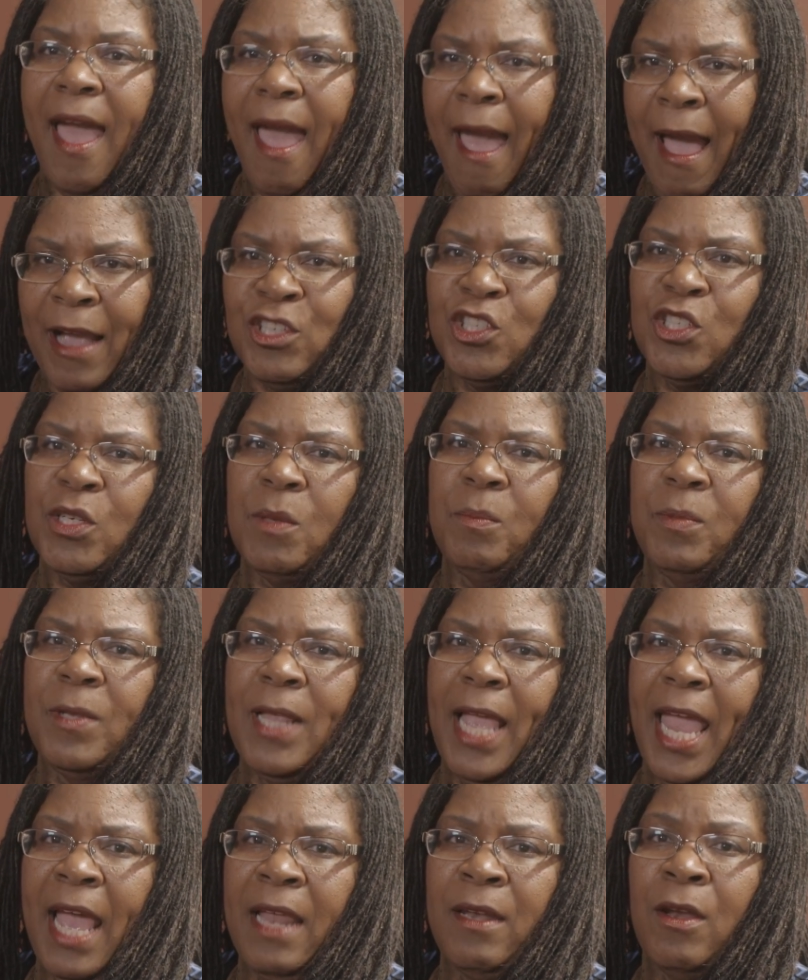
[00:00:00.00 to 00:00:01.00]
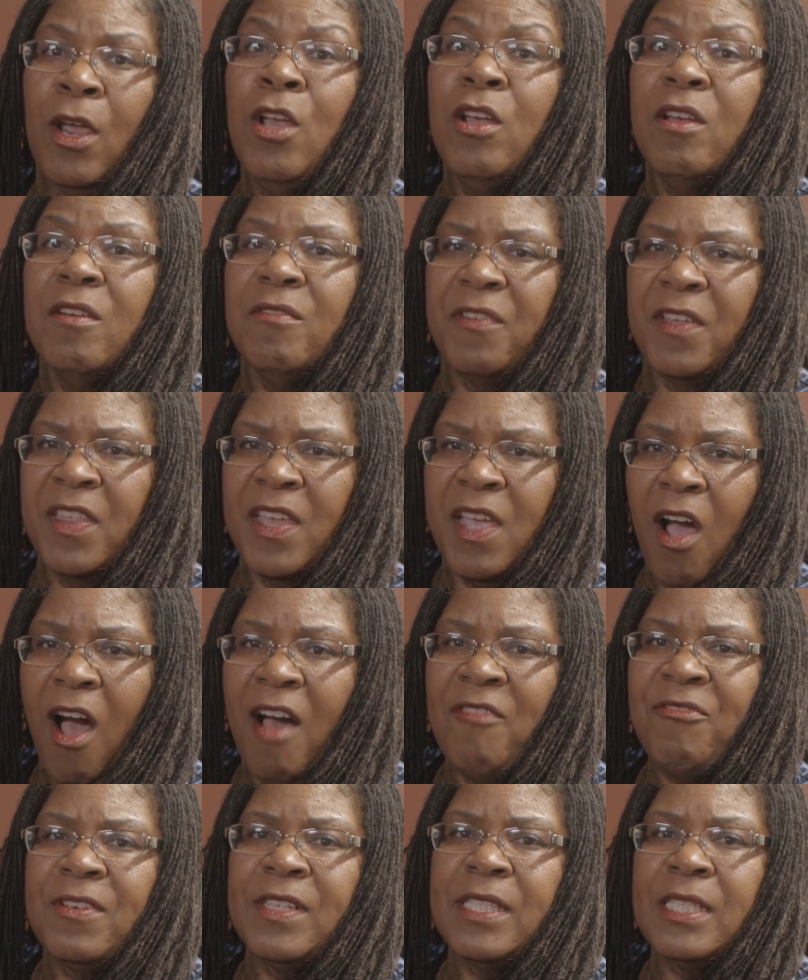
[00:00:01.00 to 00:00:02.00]
action plan for the
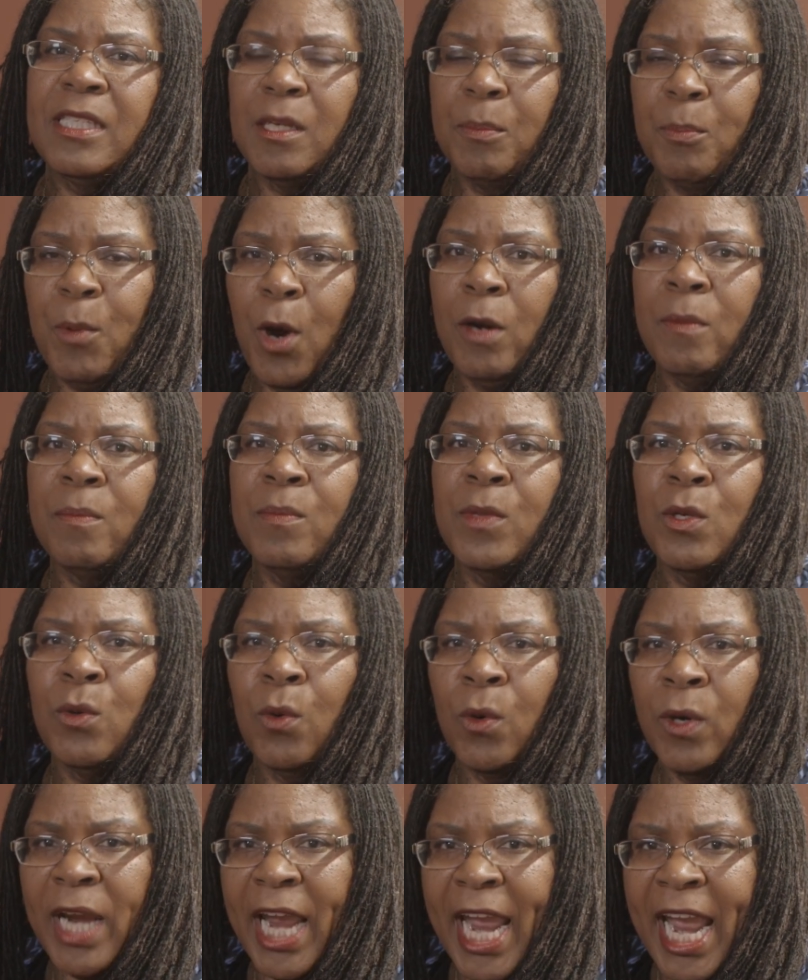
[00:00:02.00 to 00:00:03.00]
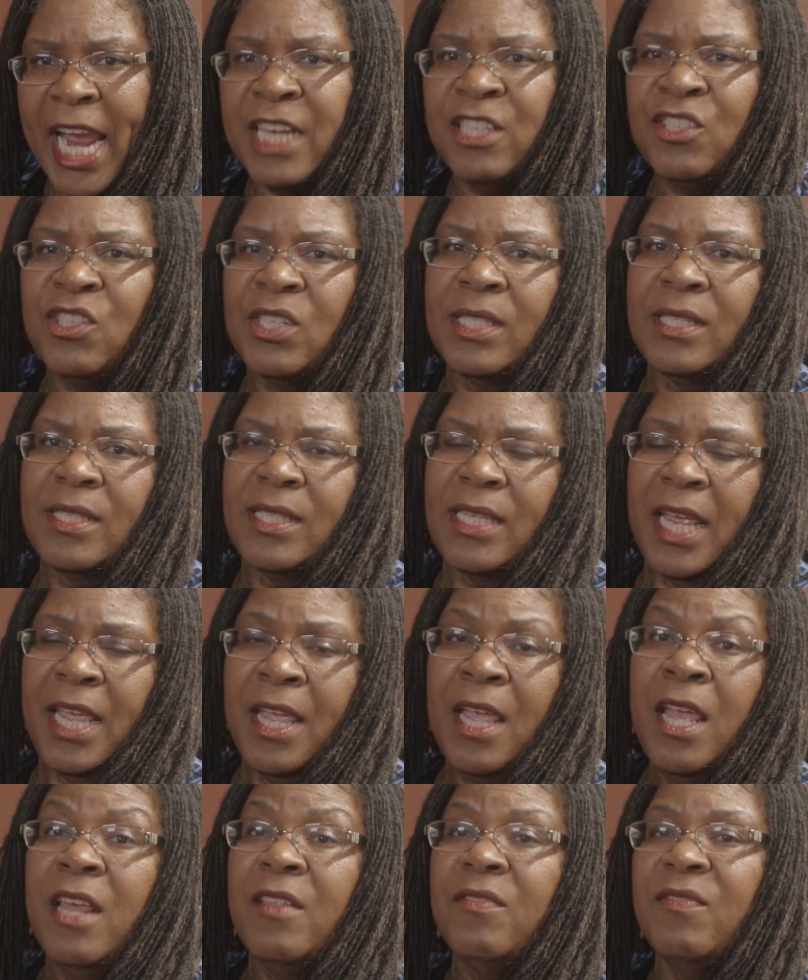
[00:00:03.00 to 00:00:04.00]
office, department, or
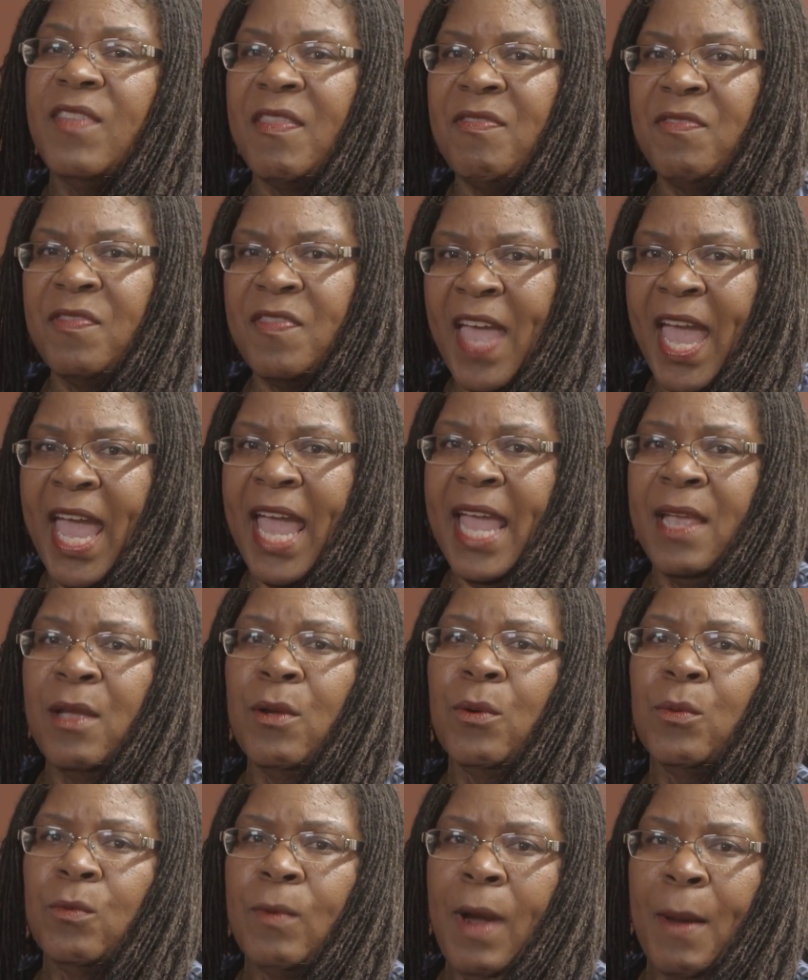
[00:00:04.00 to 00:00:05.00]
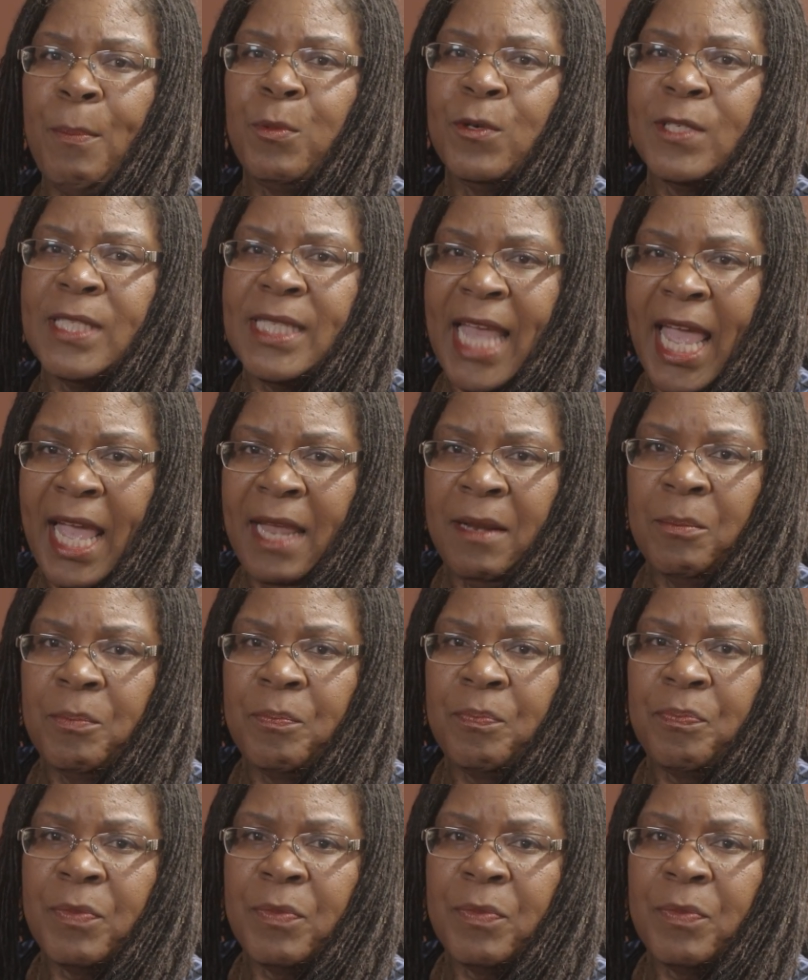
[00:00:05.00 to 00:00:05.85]
agency that they represent.